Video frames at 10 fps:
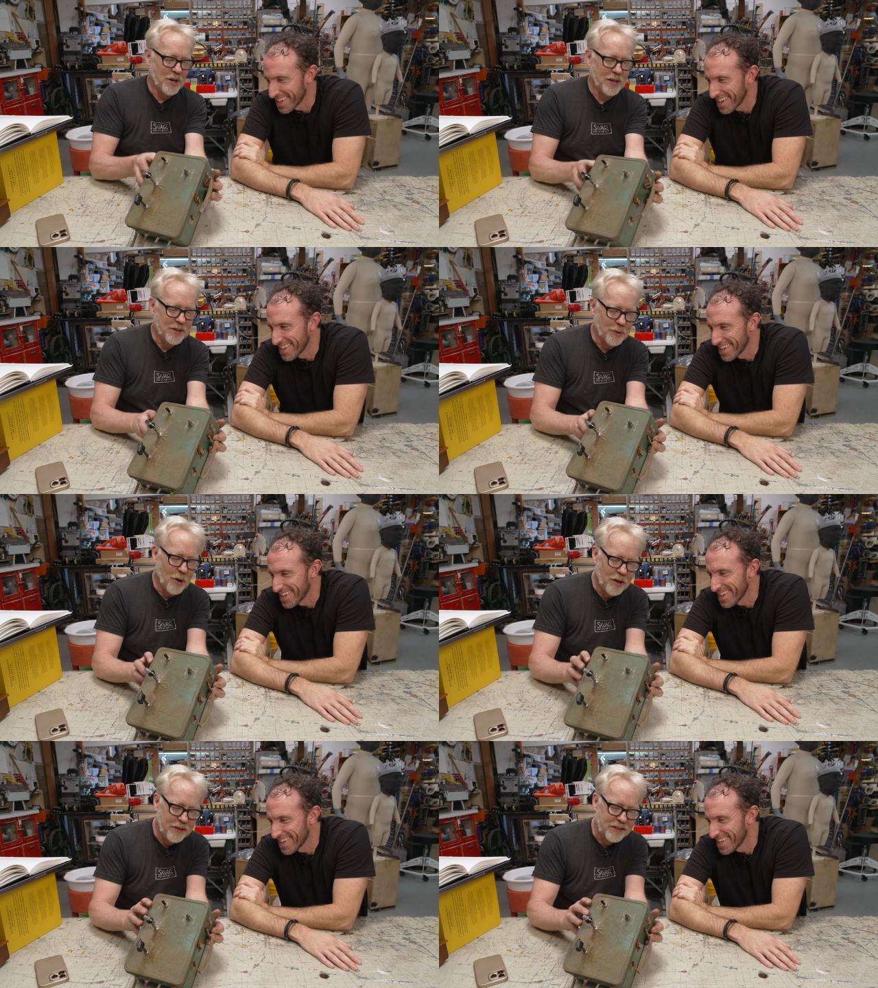Speaker 1: no, I
Speaker 2: know
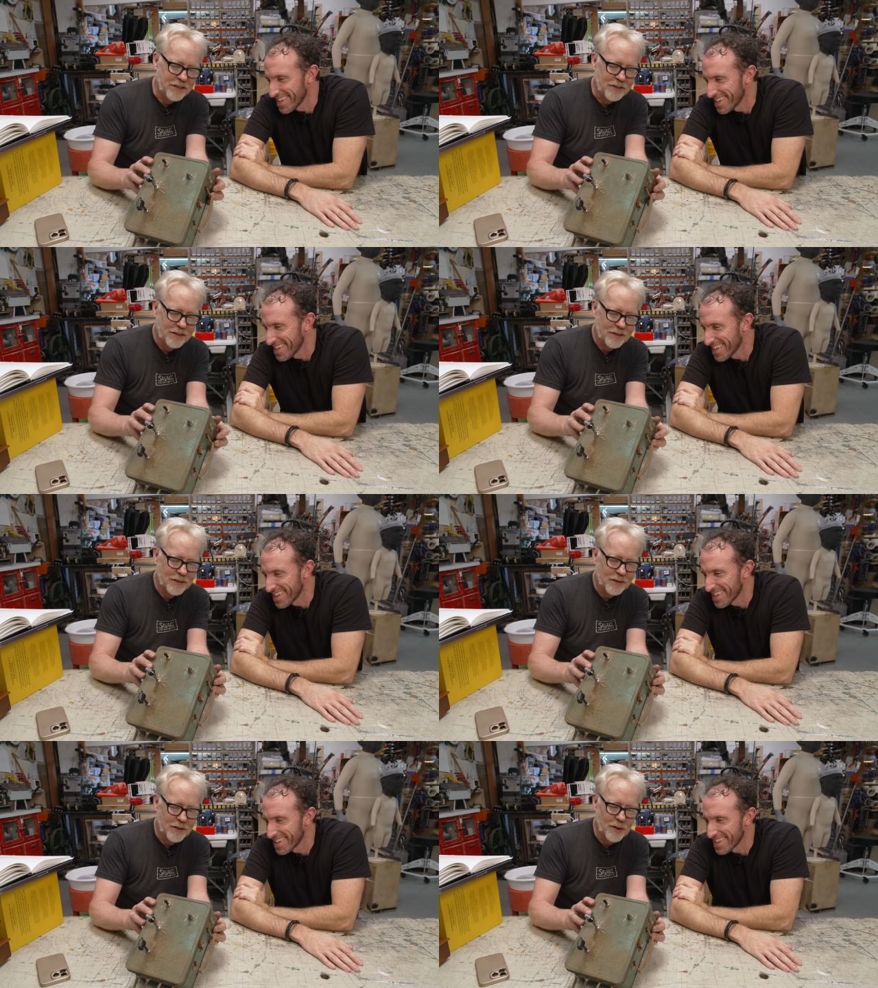all the,
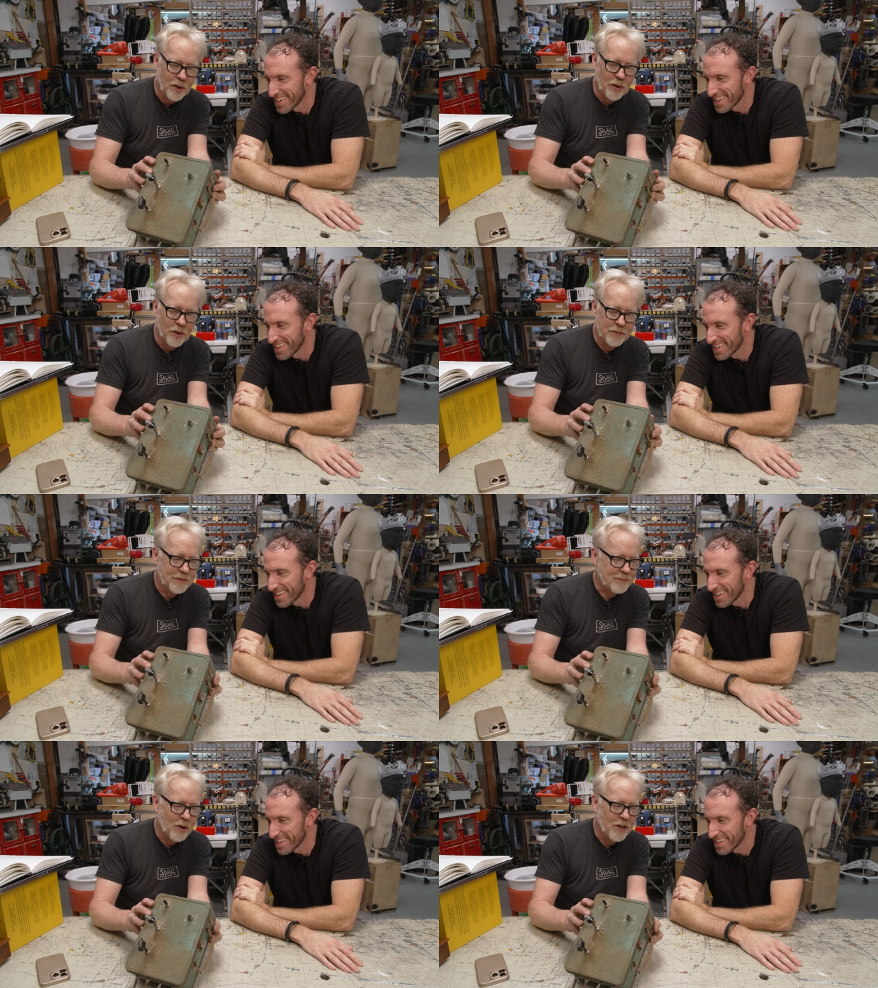all,
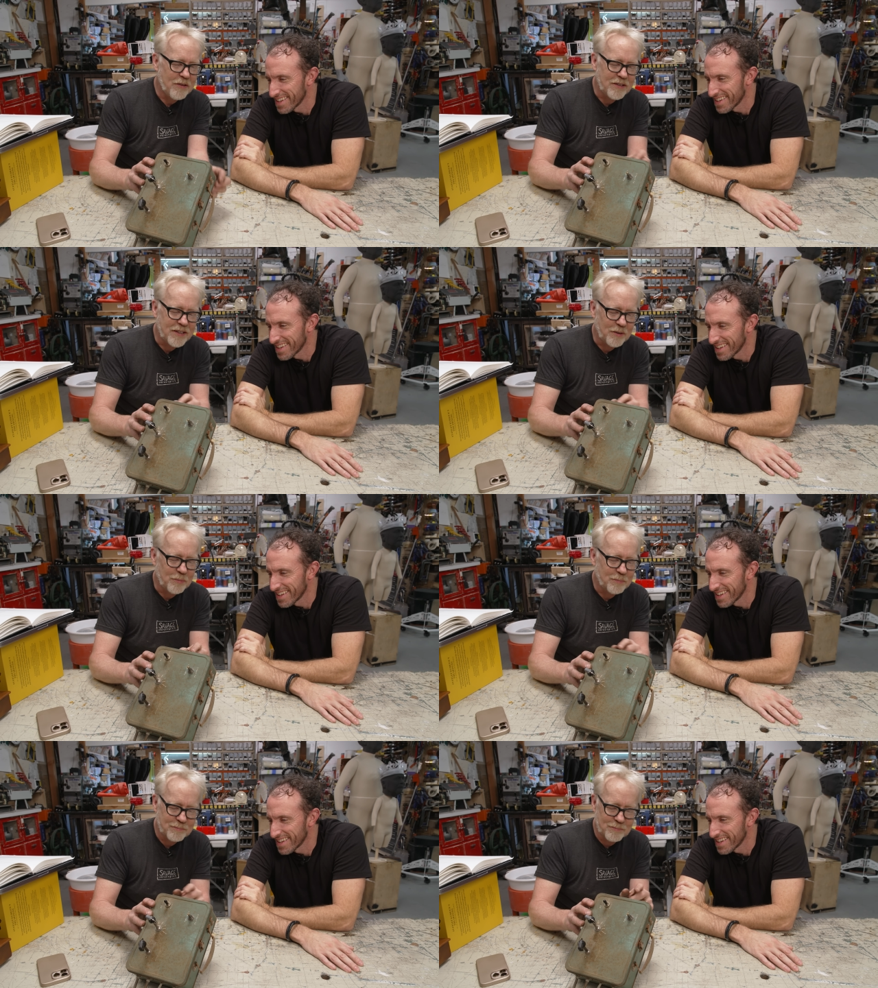all the
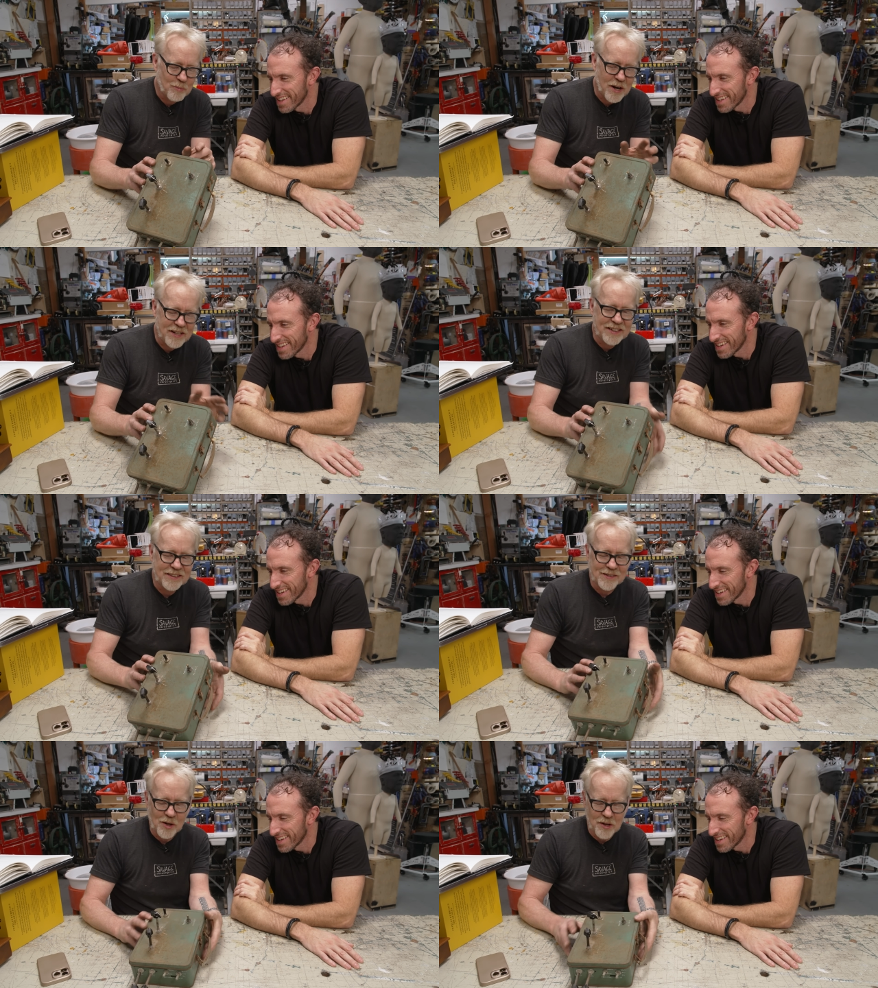little
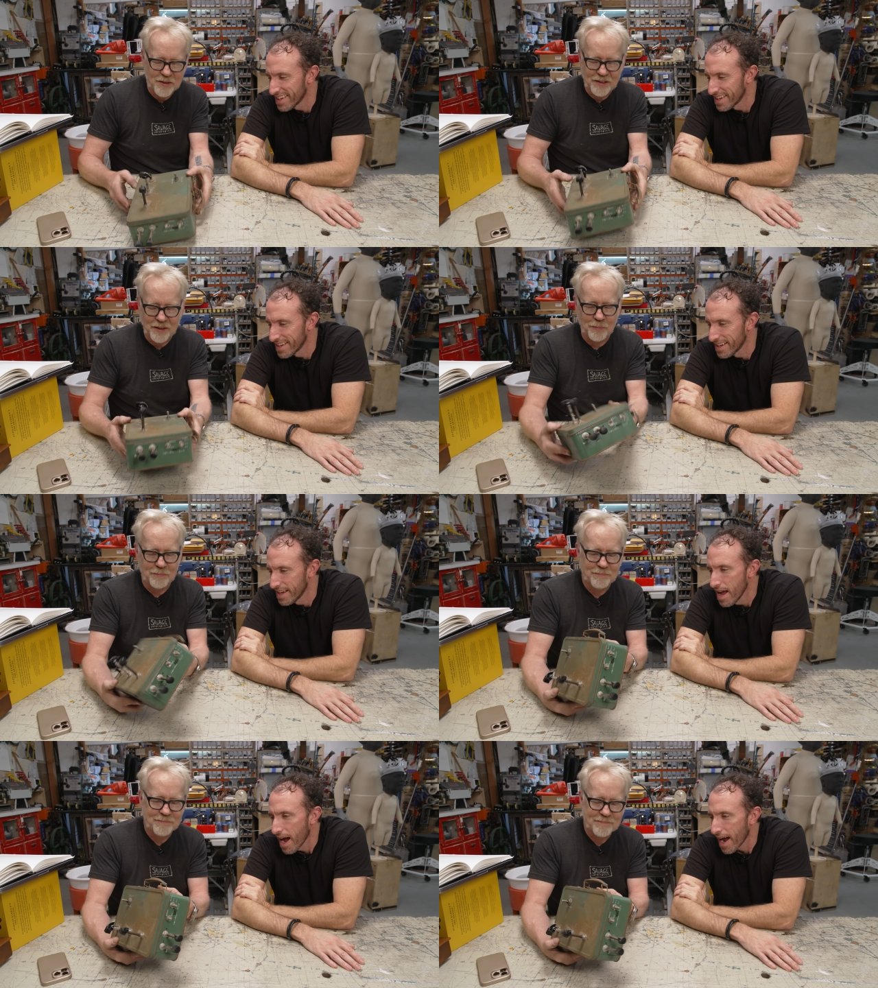writing, all the little.
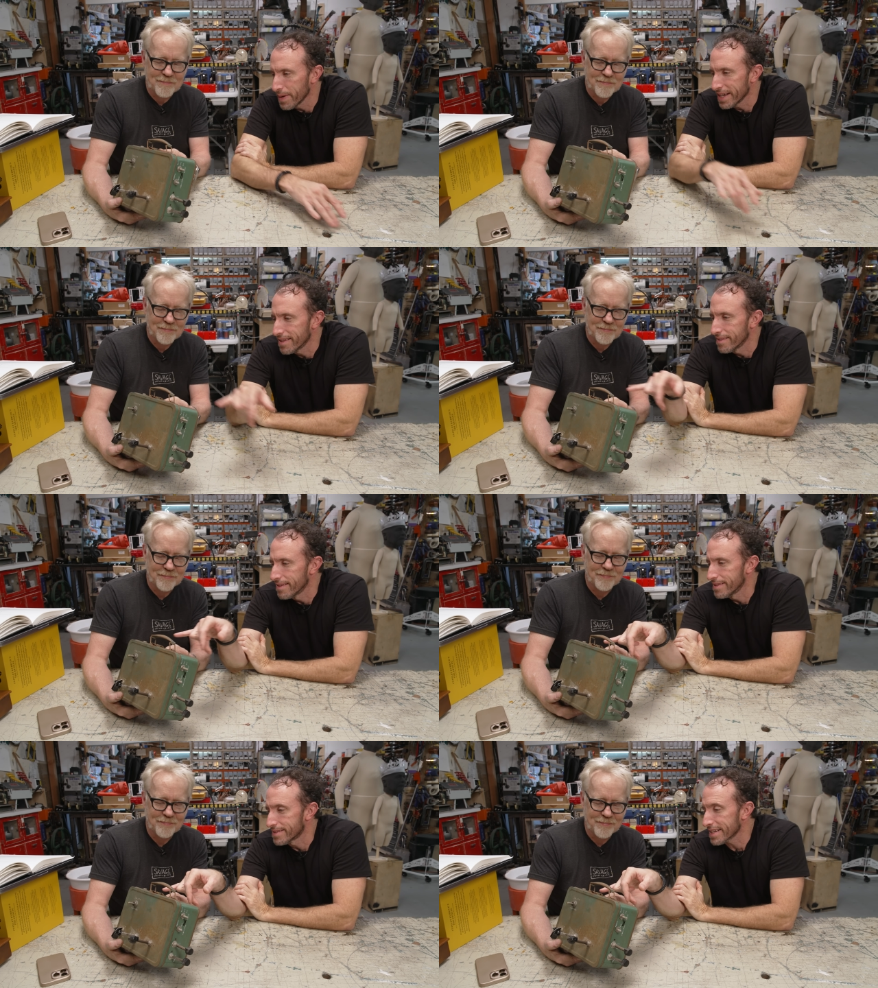I mean,
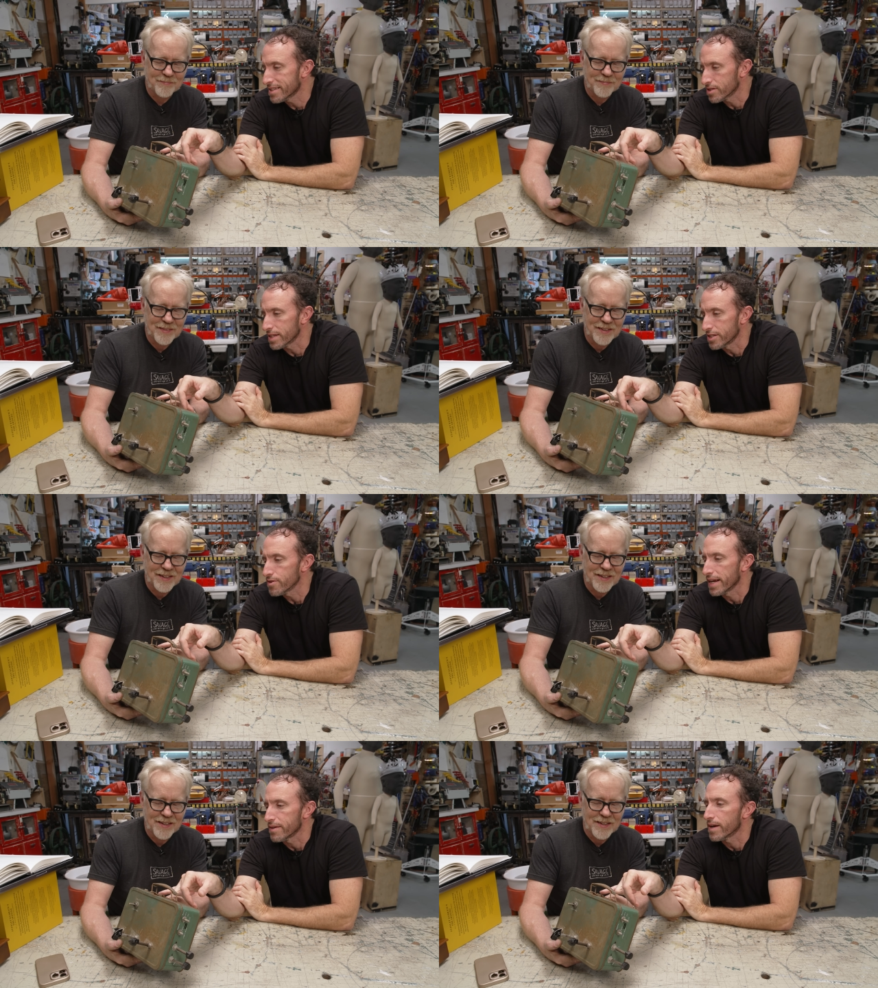this actually looks
Speaker 1: like
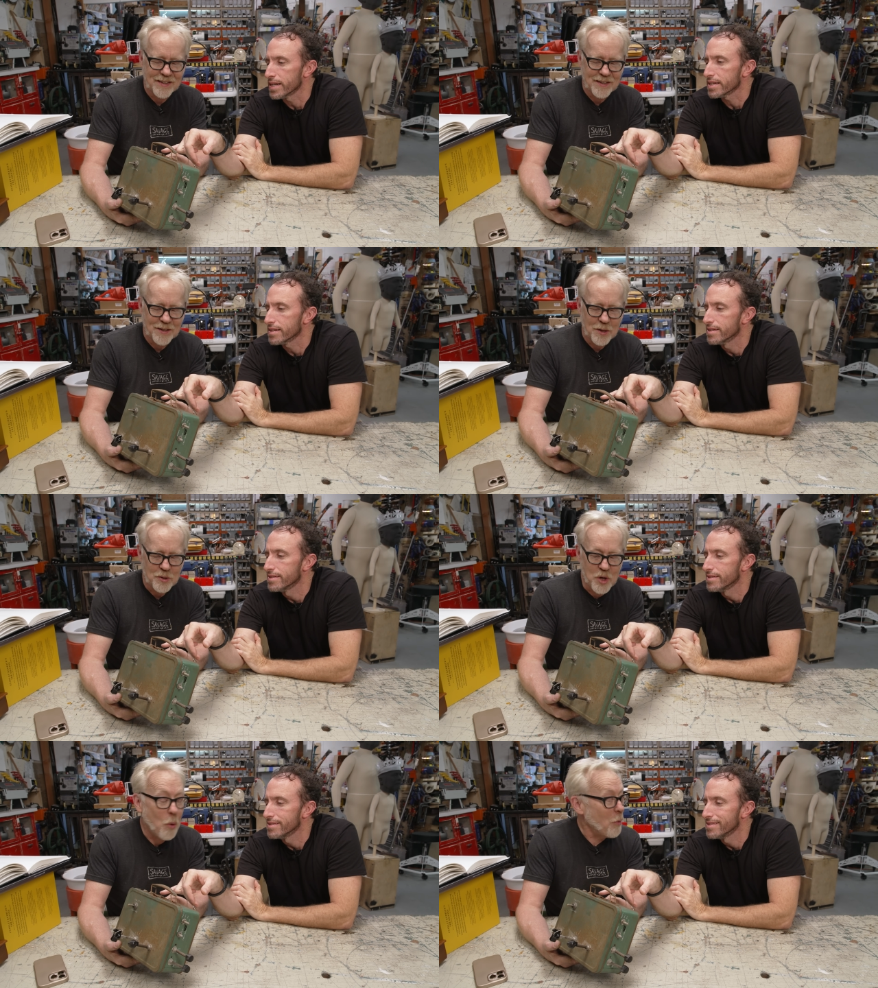your handwriting.
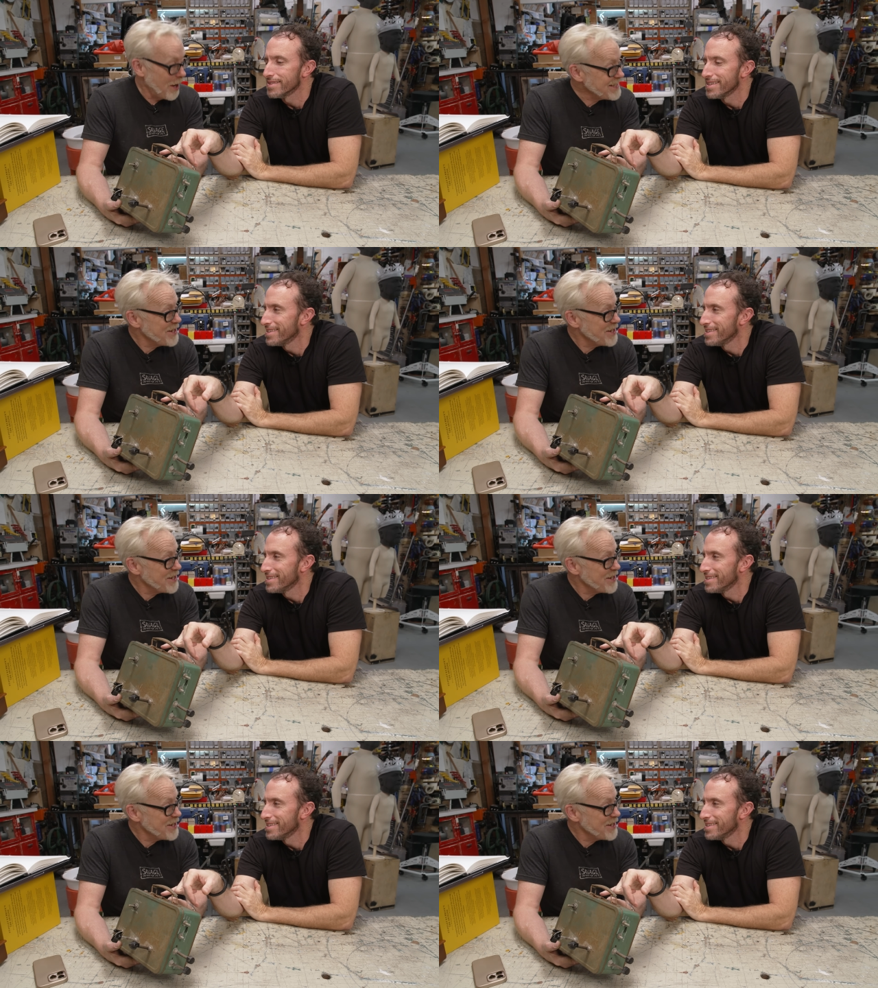
Speaker 2: No, I